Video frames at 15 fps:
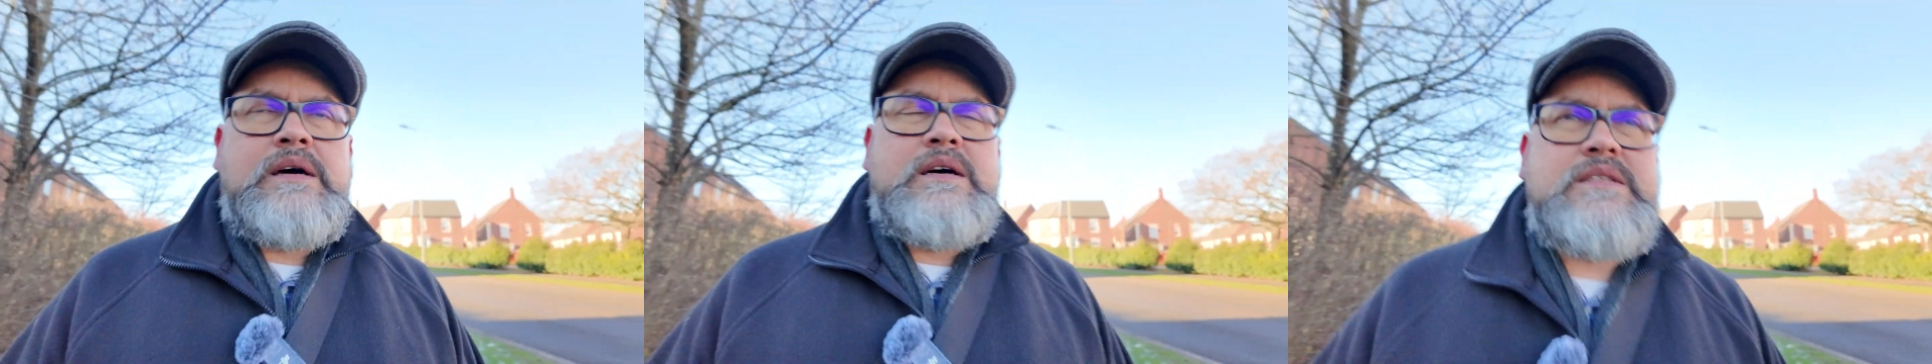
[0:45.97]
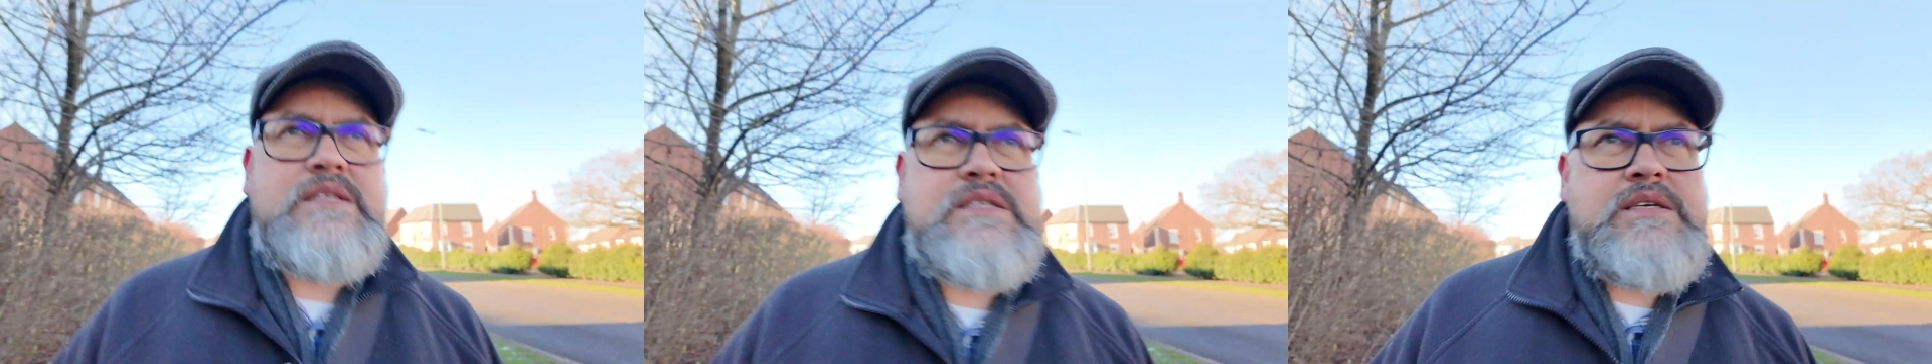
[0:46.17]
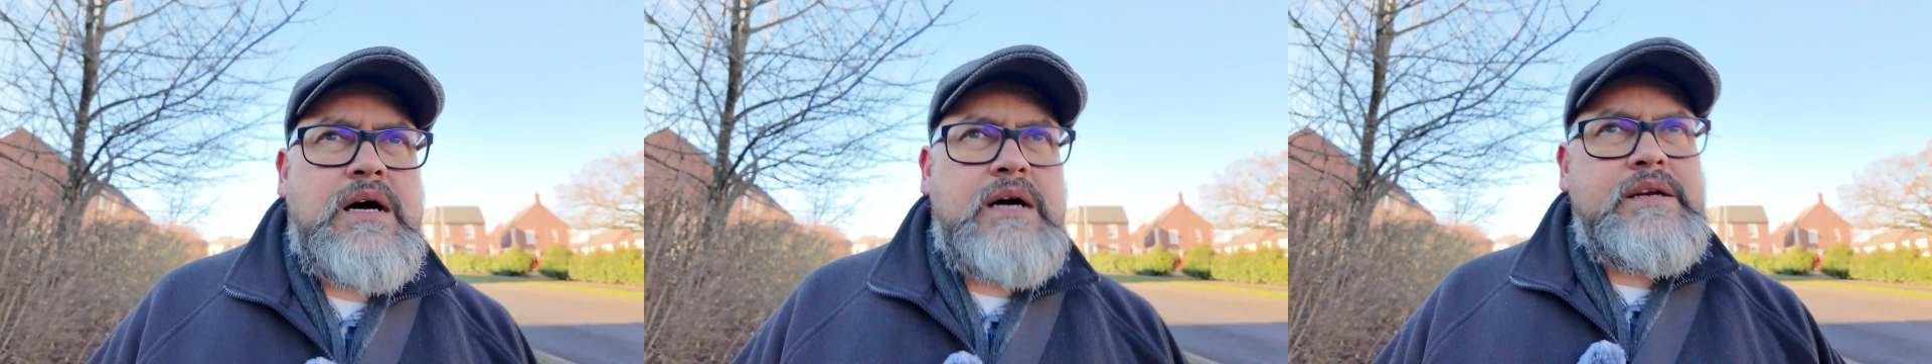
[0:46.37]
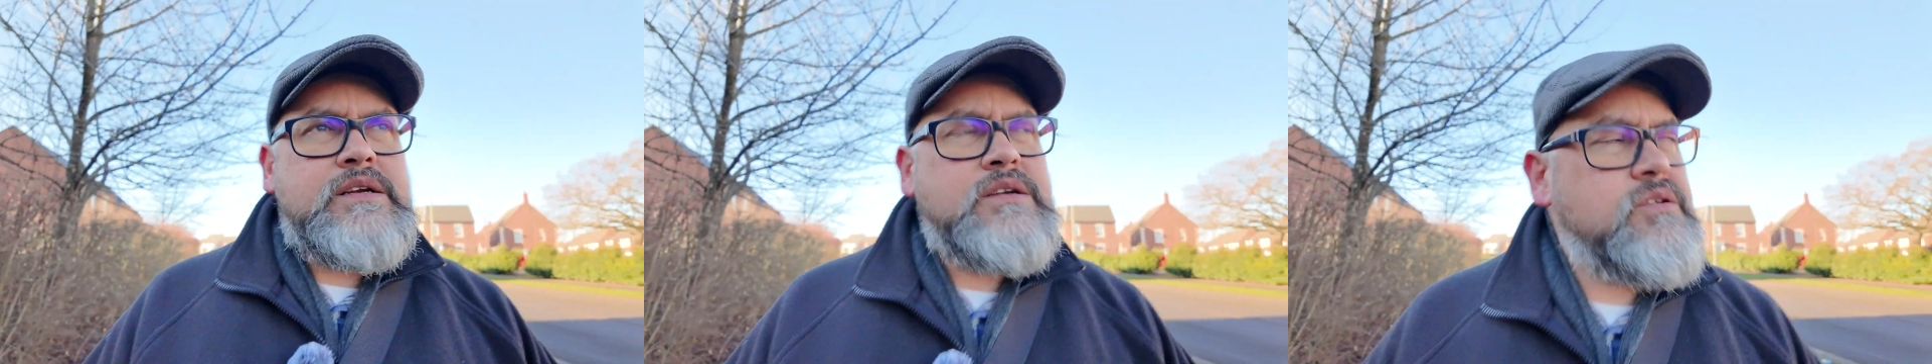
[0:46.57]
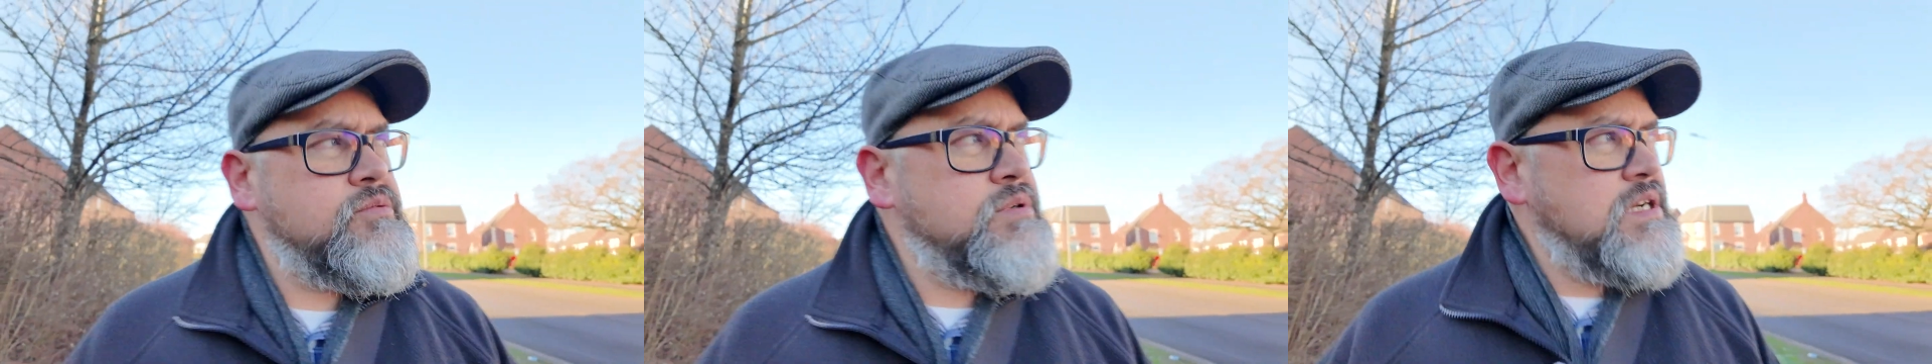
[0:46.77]
a
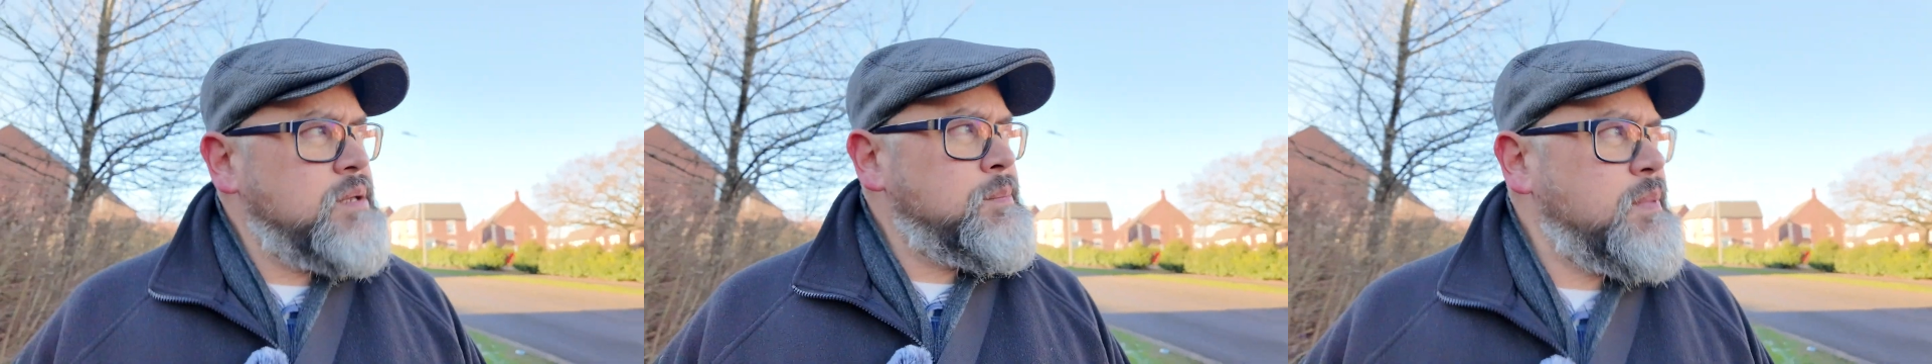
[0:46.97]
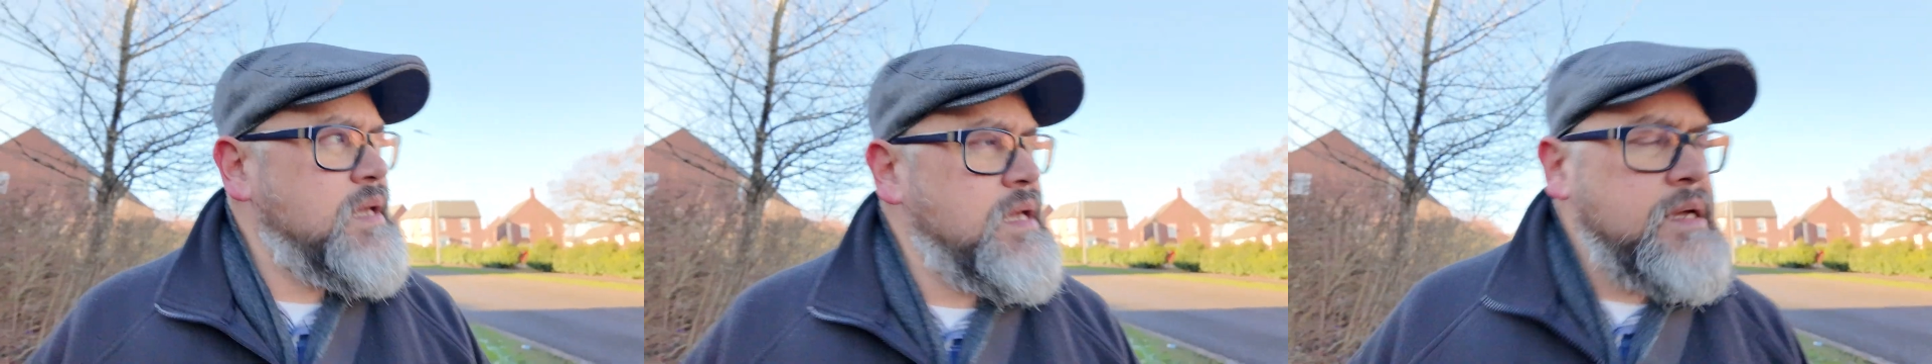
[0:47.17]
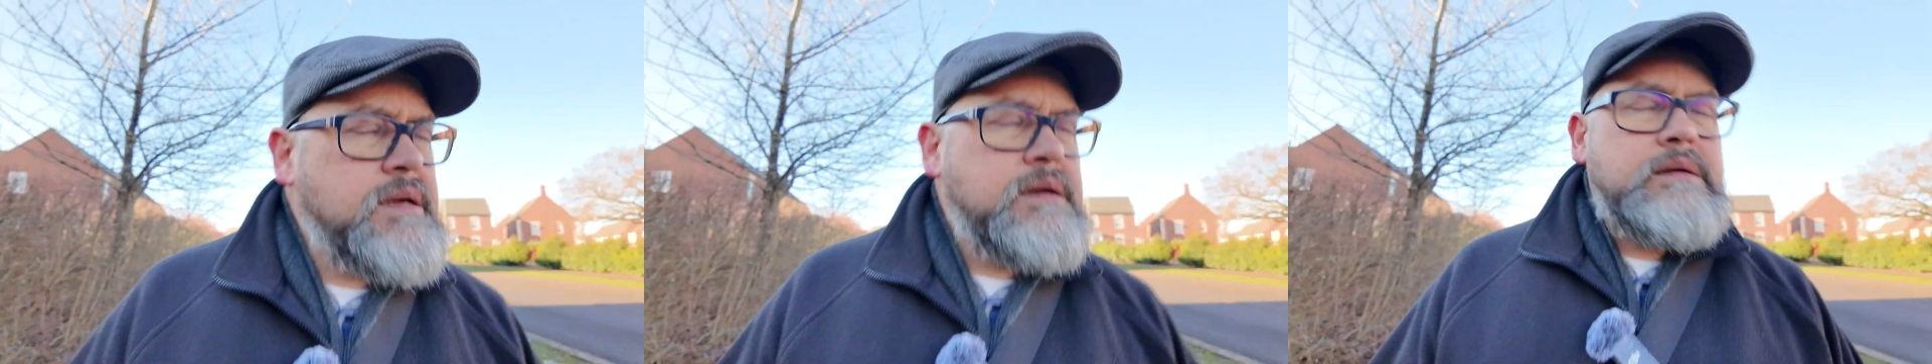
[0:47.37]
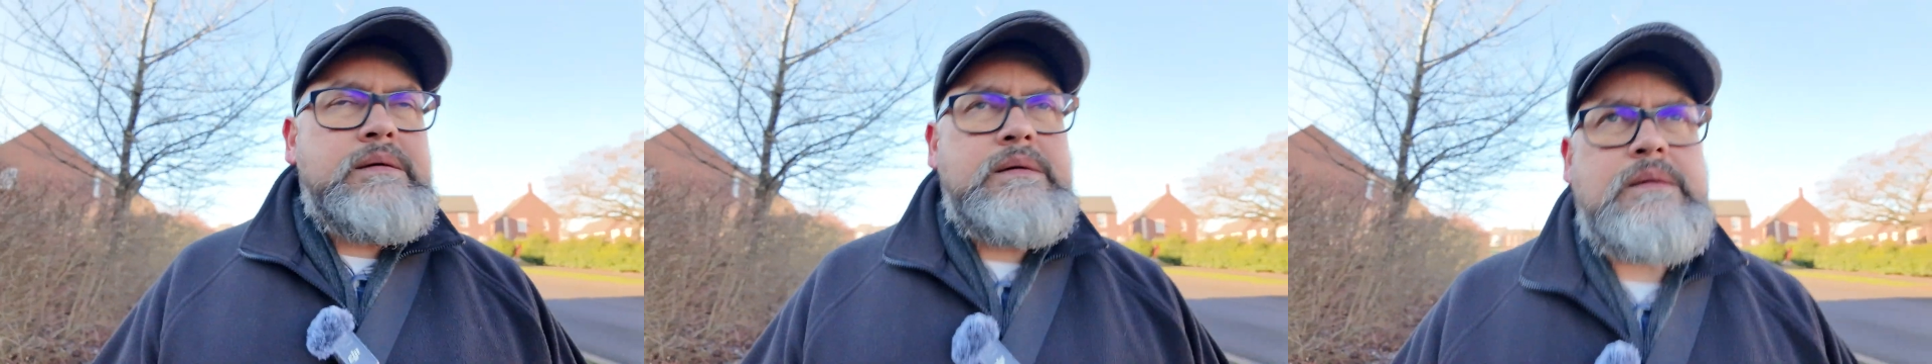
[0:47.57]
designer, not really being